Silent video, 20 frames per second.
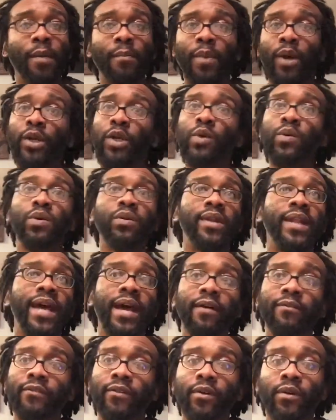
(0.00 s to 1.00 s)
but you will
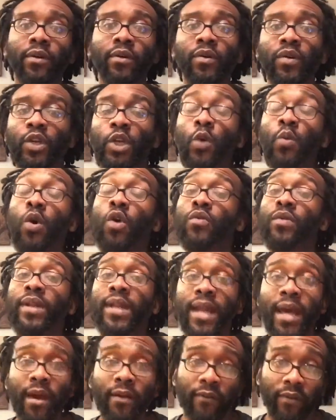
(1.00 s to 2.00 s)
never, you will
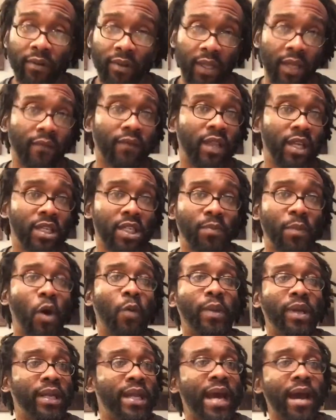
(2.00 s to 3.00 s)
never live this
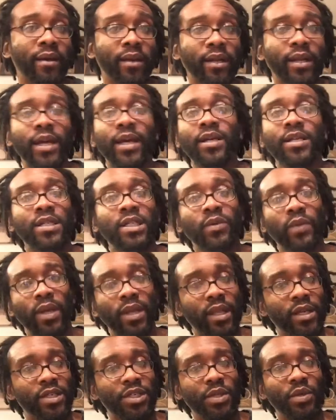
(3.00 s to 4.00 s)
moment down in history
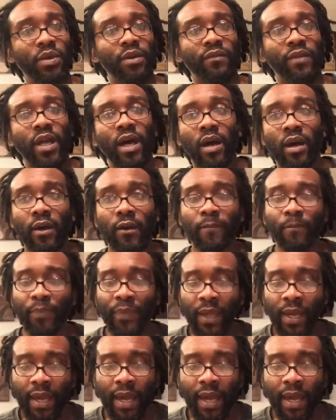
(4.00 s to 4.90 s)
that you have done.